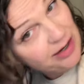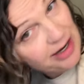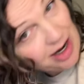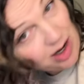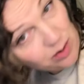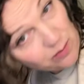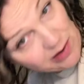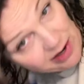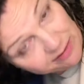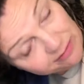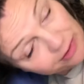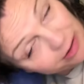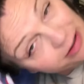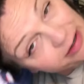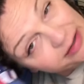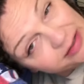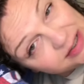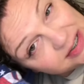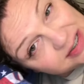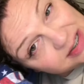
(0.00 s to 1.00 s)
However,
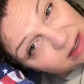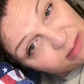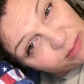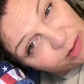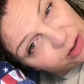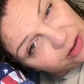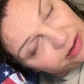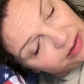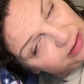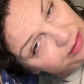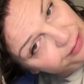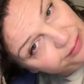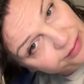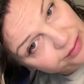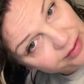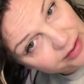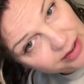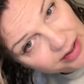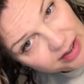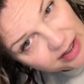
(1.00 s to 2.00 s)
in the summer,
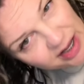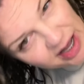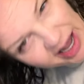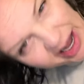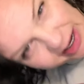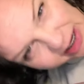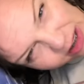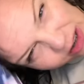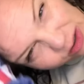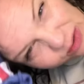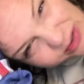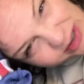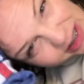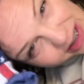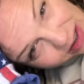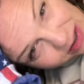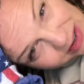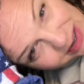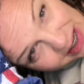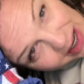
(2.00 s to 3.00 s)
I can go sit
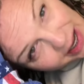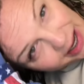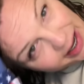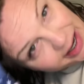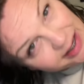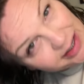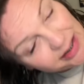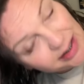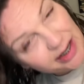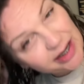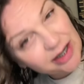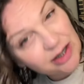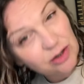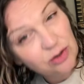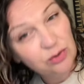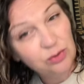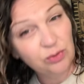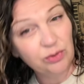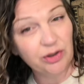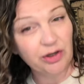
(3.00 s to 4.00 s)
outside and kind of
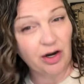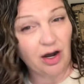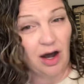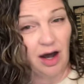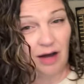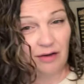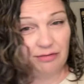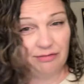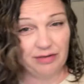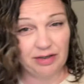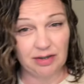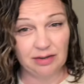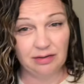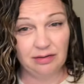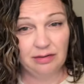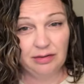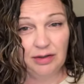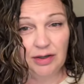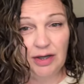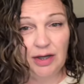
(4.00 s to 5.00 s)
cool it off and
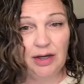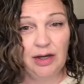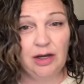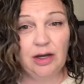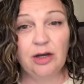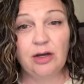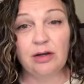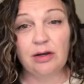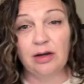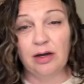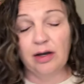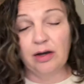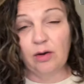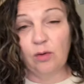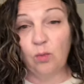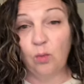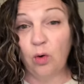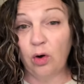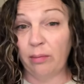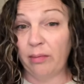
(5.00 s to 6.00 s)

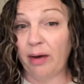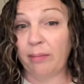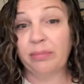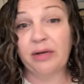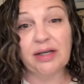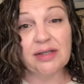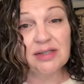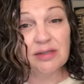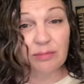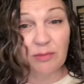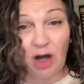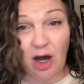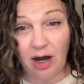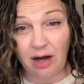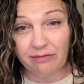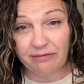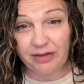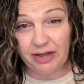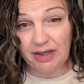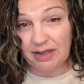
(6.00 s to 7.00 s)
warm up, get some
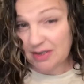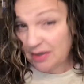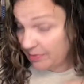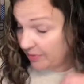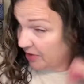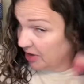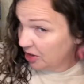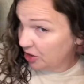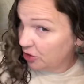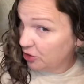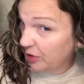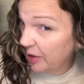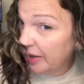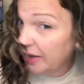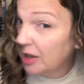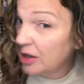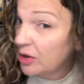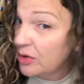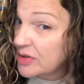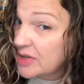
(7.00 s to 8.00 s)
coffee, get something to drink,
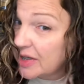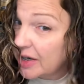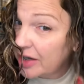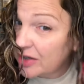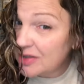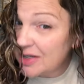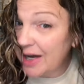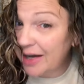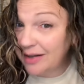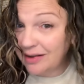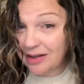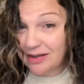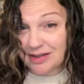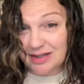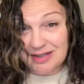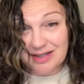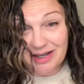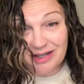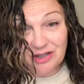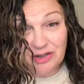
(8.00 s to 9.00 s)
and go sit outside and let
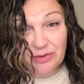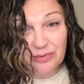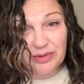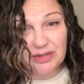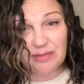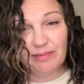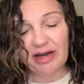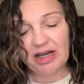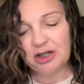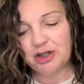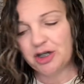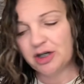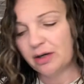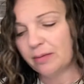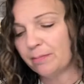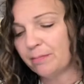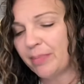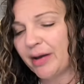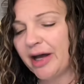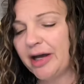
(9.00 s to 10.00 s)
the sun do its magic,
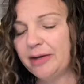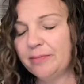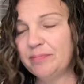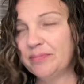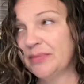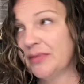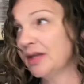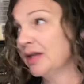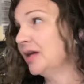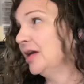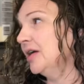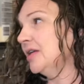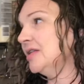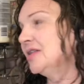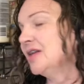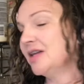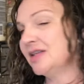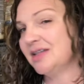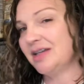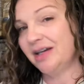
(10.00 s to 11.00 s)
but it's
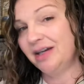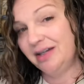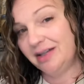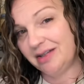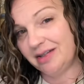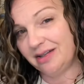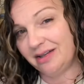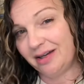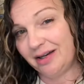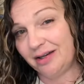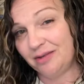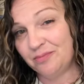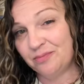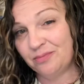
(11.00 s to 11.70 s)
not sunny today.